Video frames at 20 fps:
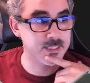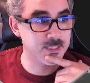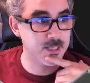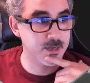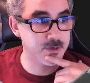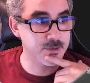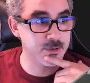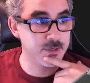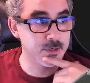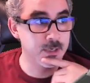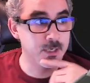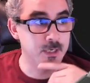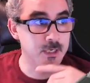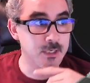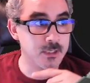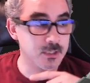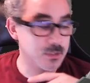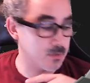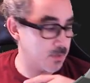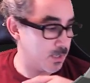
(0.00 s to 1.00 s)
larger.
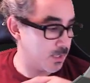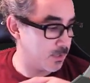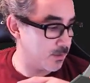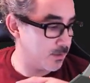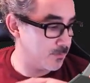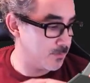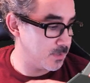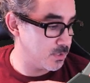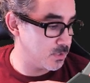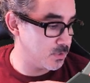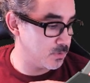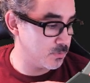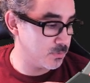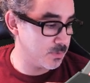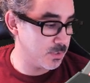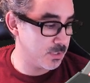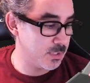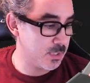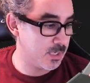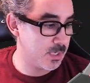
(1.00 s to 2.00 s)
So I'm going to be
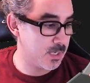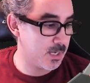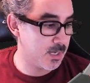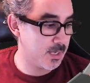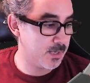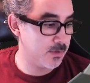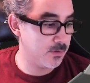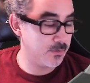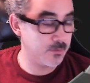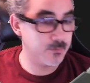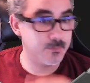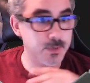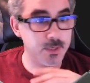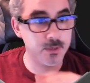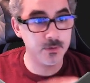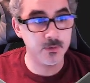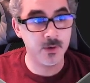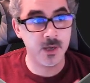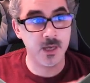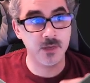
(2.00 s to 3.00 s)
doing another
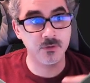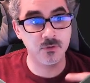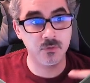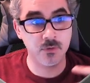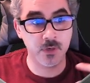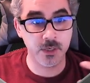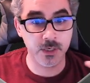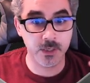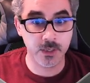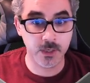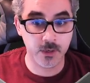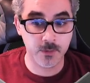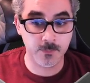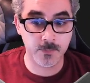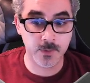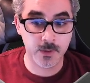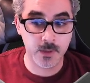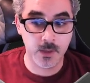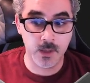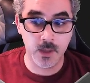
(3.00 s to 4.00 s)
video on how to clean it
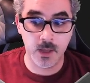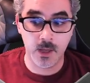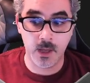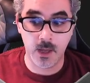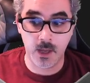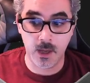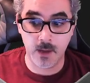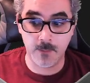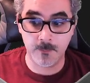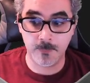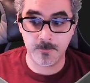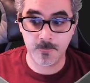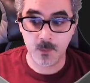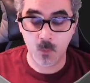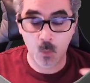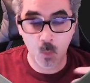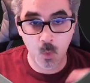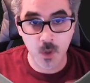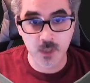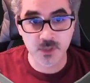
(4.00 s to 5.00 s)
up.
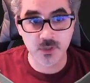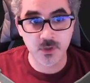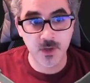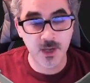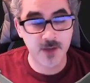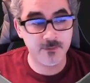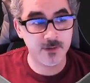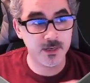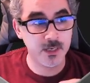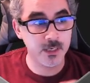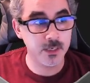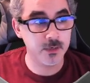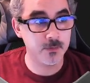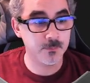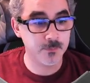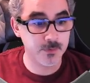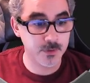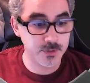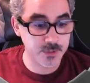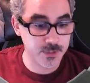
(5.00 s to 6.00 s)
Once you have a
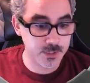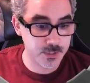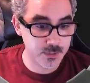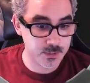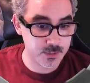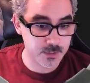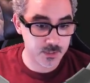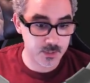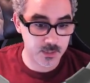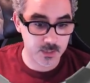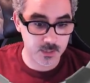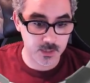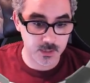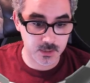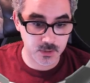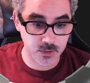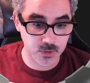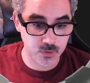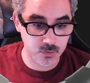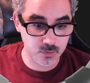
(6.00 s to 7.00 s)
cleanup project,
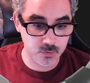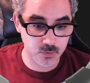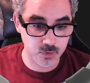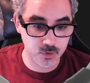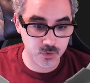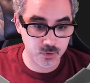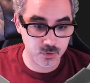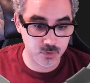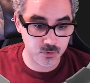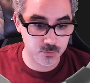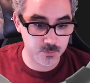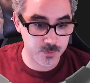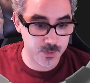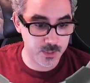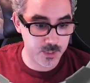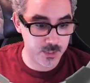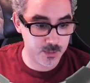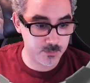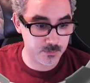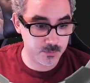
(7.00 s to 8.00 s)
you should
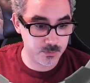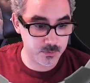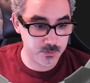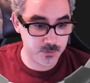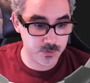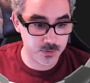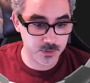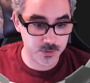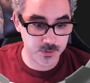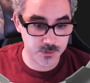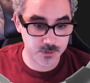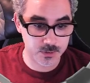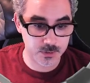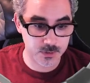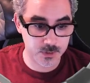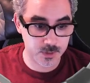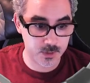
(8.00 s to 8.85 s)
be able to just